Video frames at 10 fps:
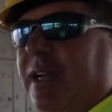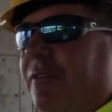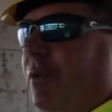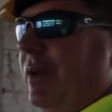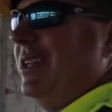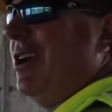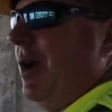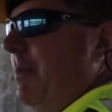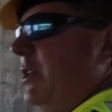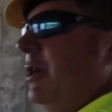We never really
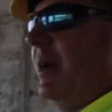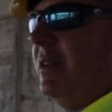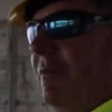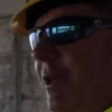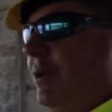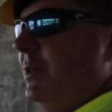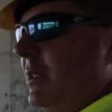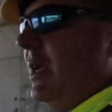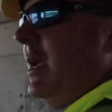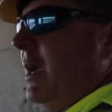talk much about the
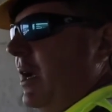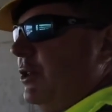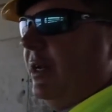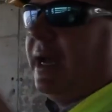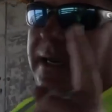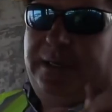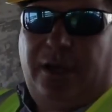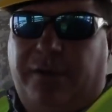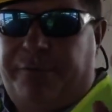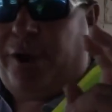views because you're not Gulf